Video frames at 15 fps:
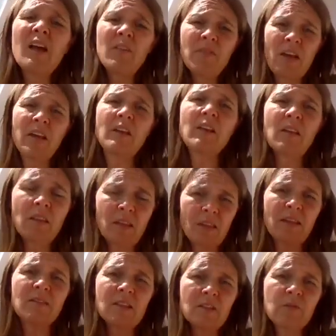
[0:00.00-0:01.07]
Then
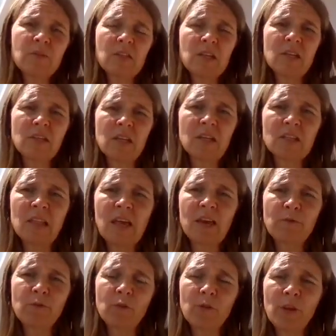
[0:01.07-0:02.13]
that this facility is
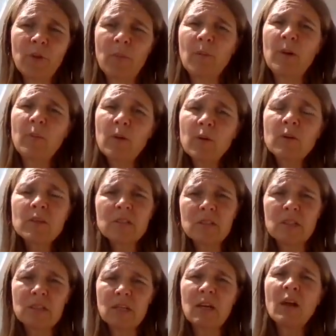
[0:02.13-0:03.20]
there for you, and we will
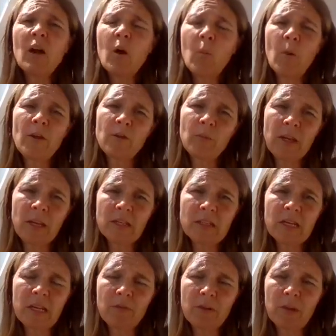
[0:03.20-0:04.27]
consider whether we need
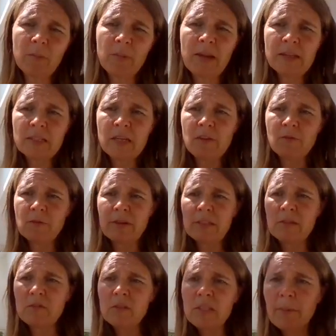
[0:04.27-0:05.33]
to leave it in place over the
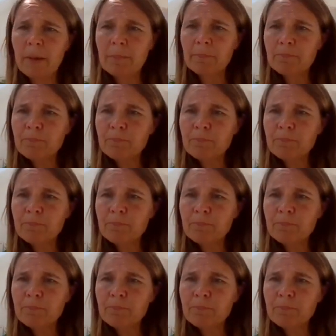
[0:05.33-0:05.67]
rest of the summer.